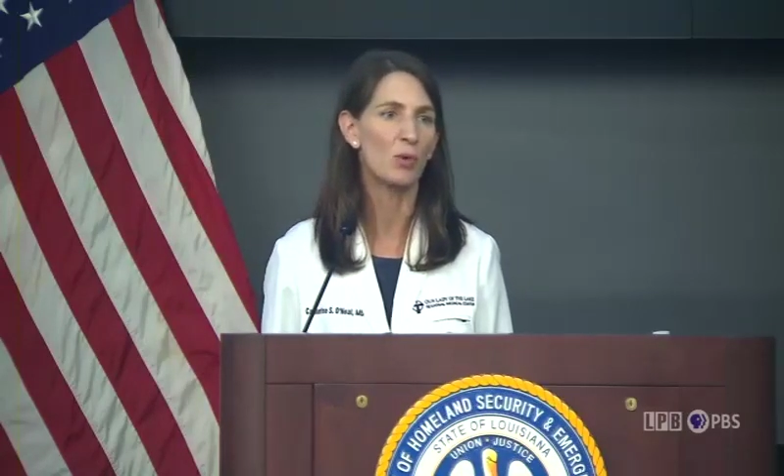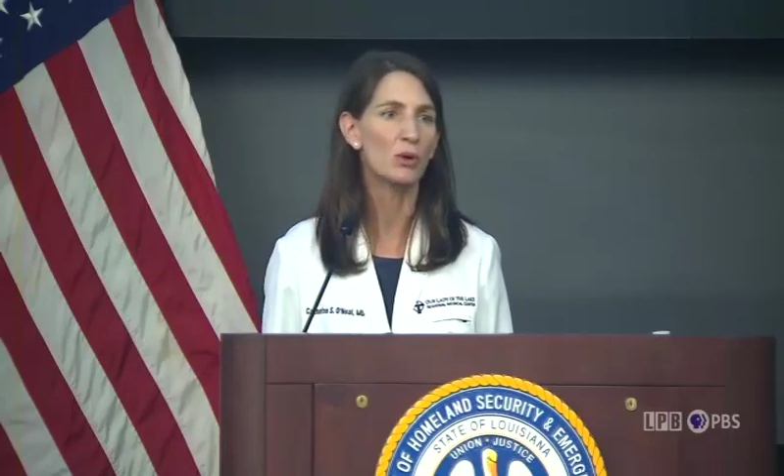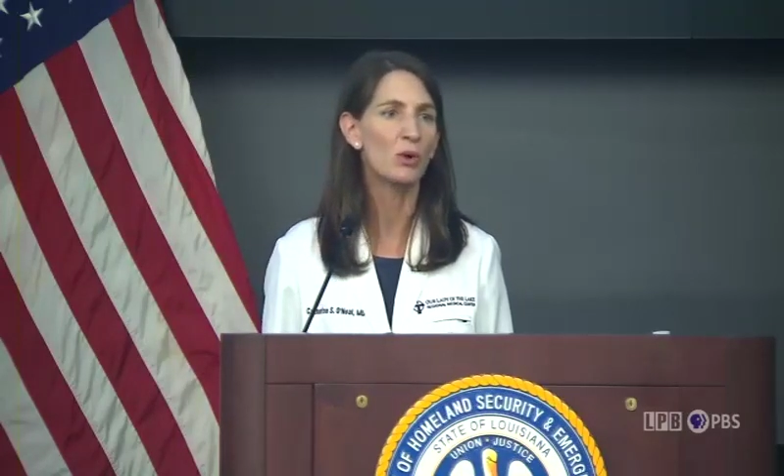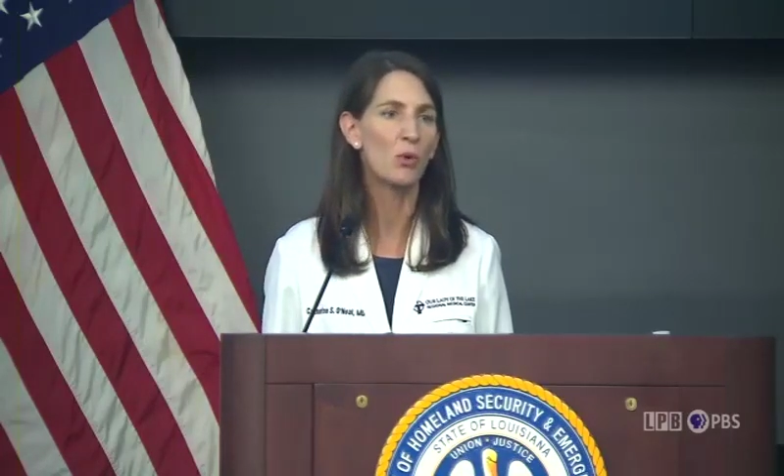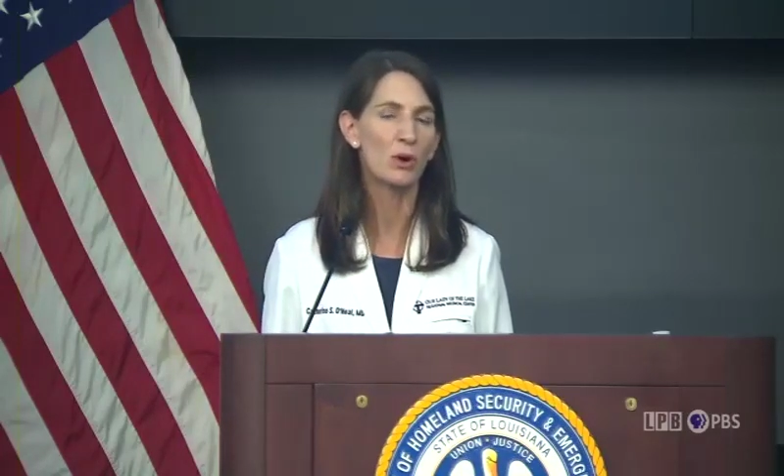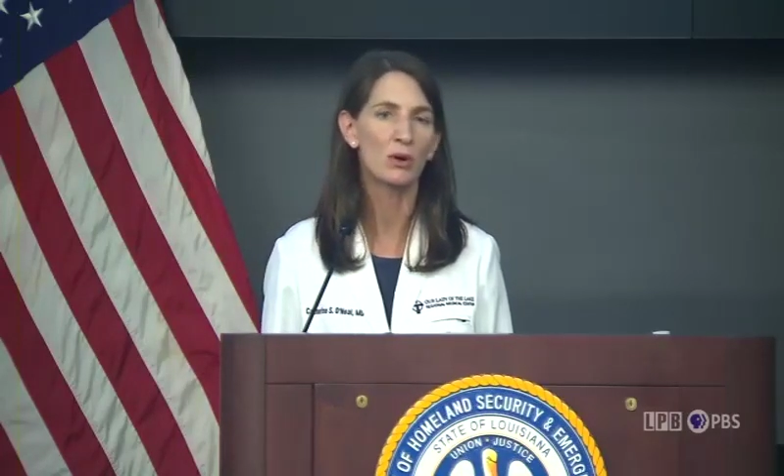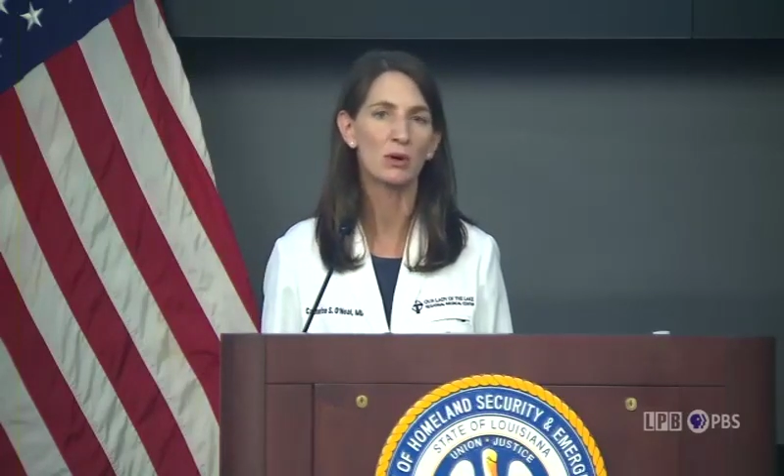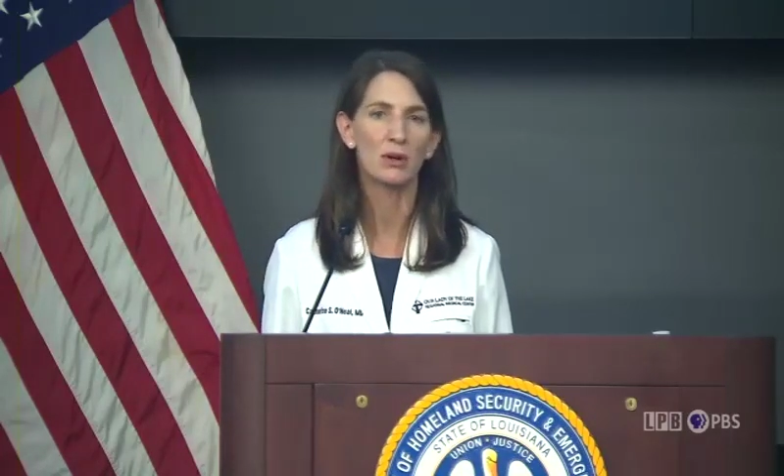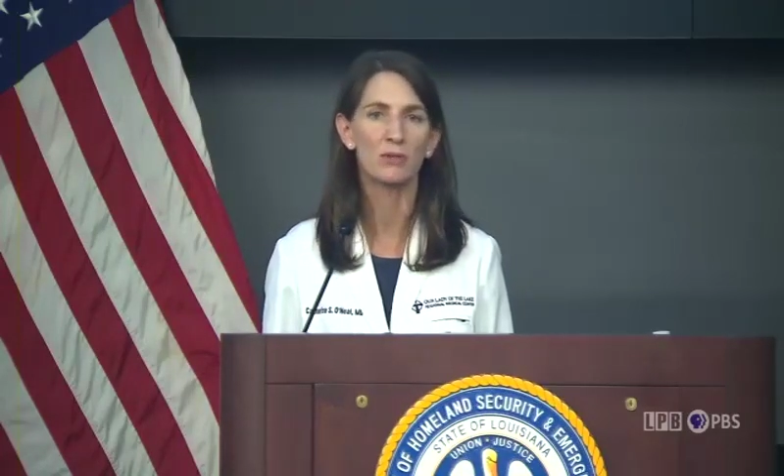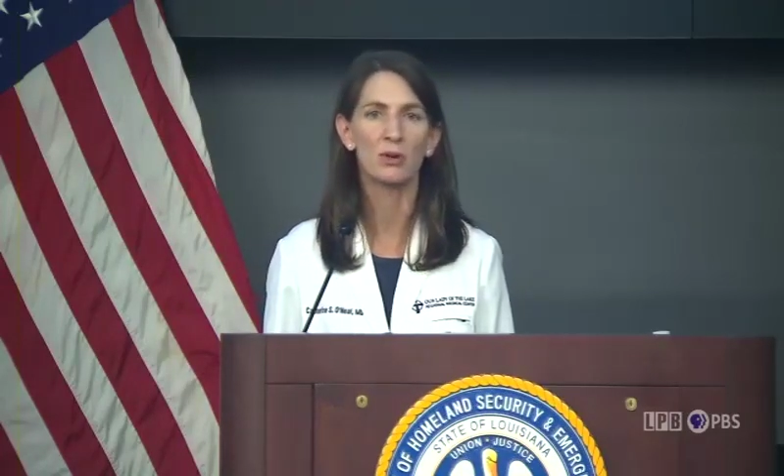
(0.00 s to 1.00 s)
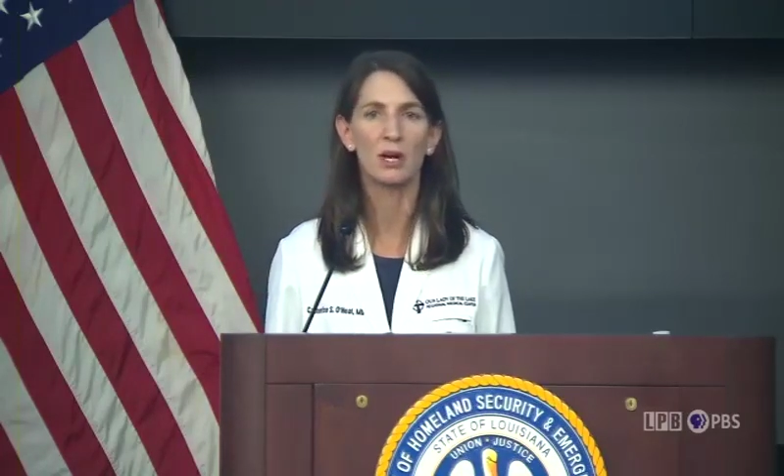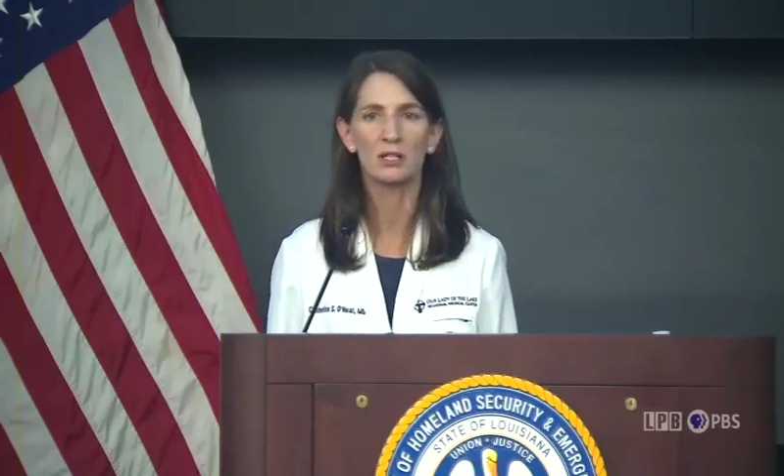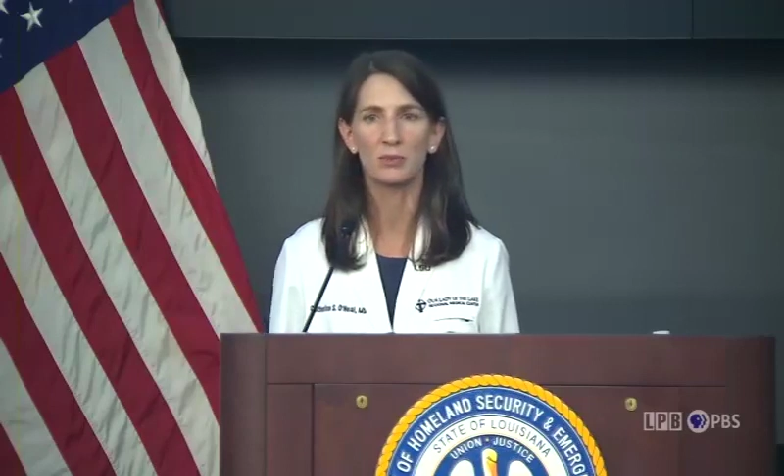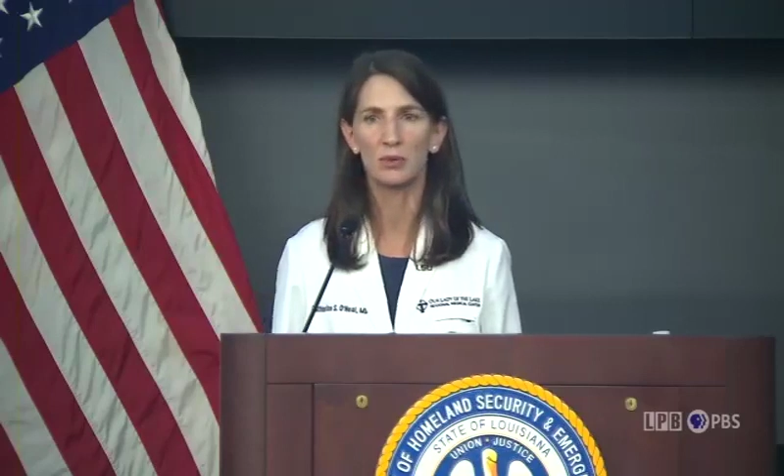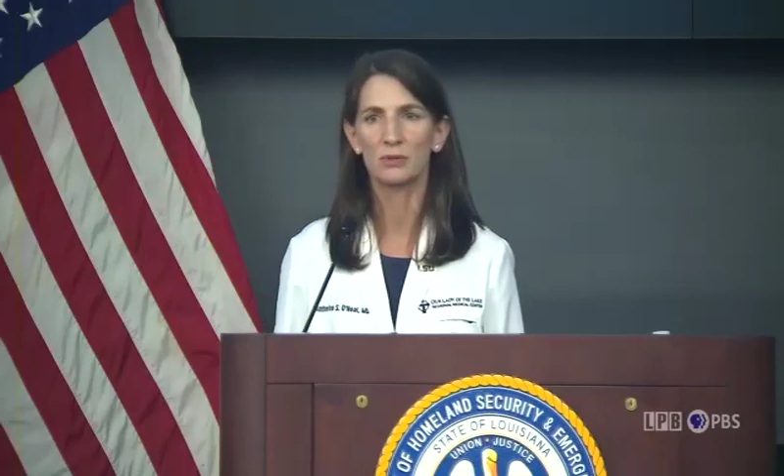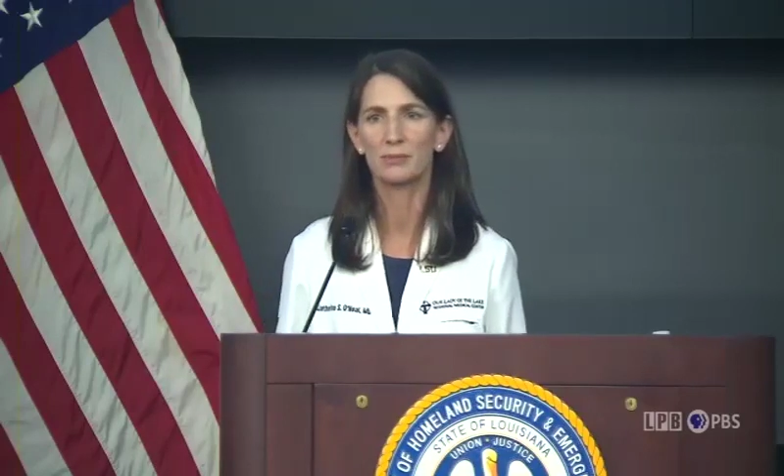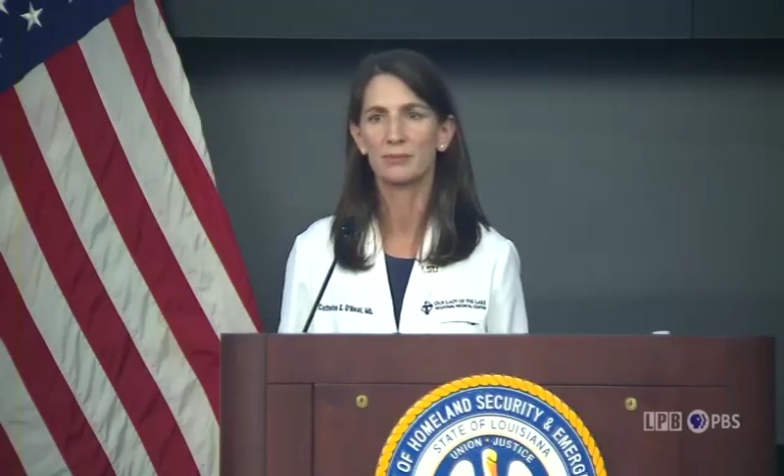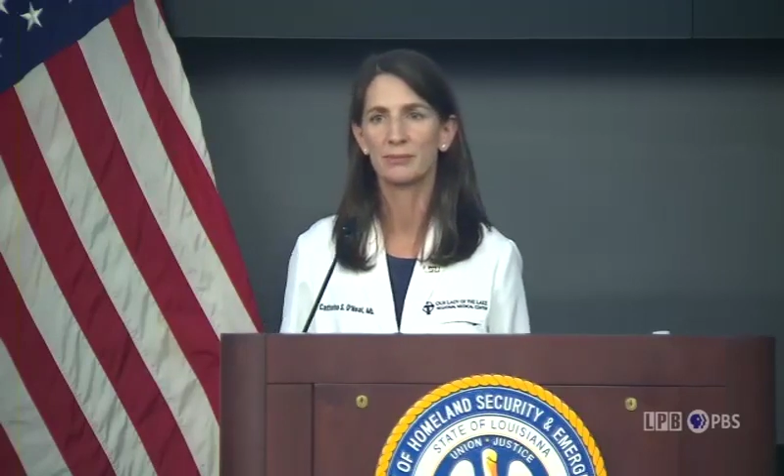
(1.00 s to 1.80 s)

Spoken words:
1/4 of your hospital.